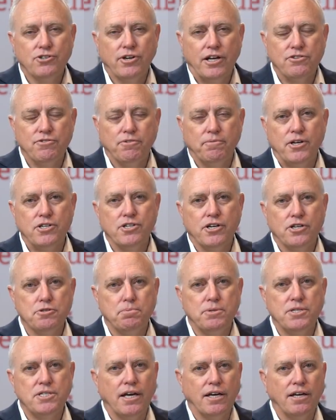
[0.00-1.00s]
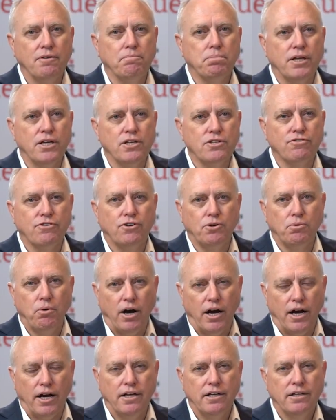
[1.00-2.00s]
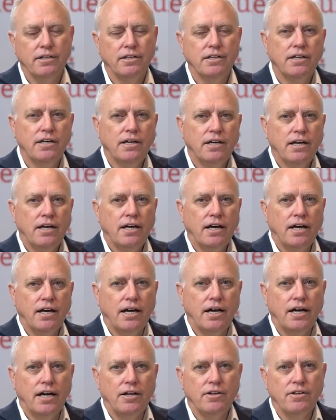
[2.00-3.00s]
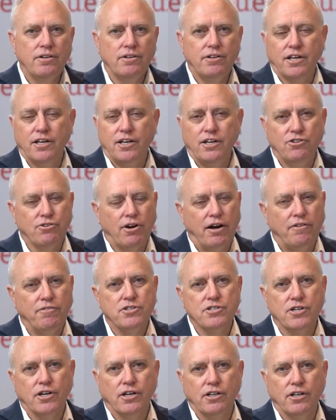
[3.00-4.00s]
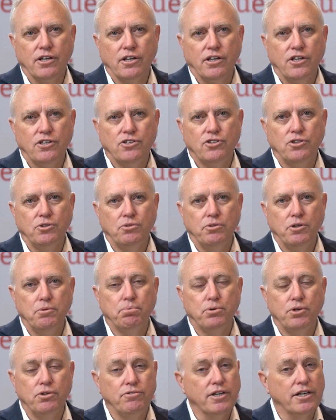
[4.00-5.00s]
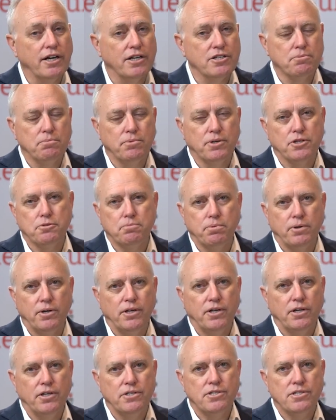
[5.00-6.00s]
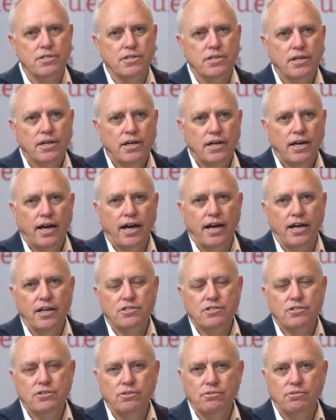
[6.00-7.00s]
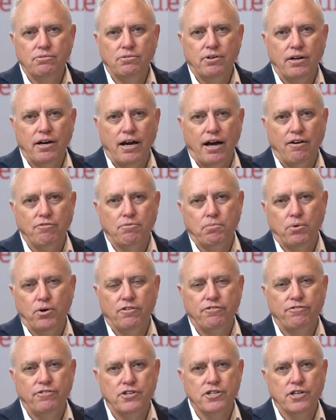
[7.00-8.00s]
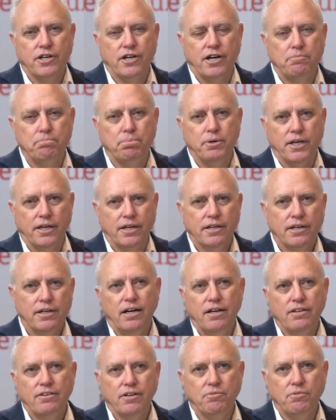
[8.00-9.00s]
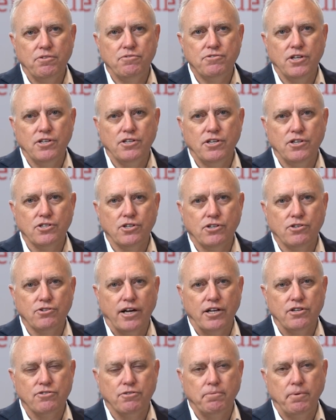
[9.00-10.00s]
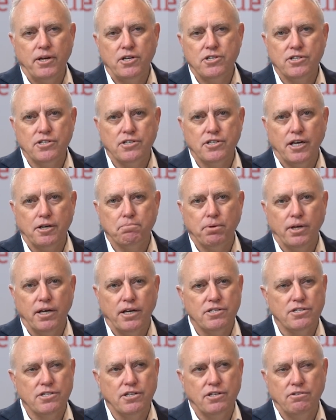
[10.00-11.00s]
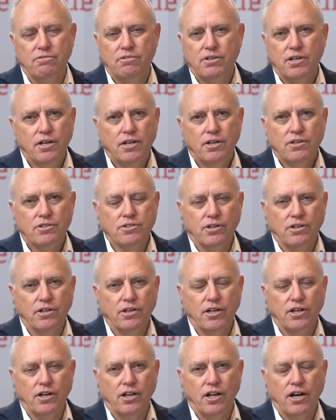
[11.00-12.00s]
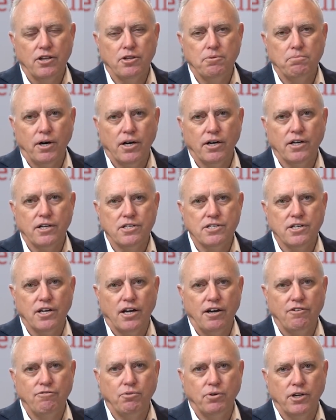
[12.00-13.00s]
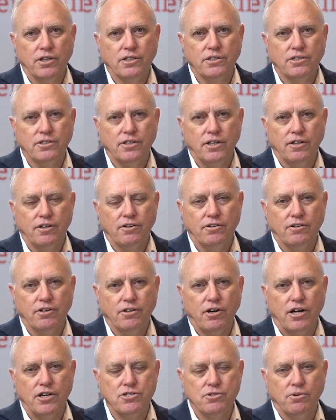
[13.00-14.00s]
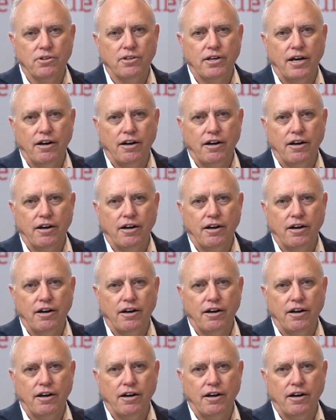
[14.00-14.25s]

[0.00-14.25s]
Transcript: transformation has been taking place for a while. The key drivers are clearly to improve the customer experience and to have a more efficient company. I think we've seen digital transformation take place in, certainly in a lot of the markets that I've worked, across North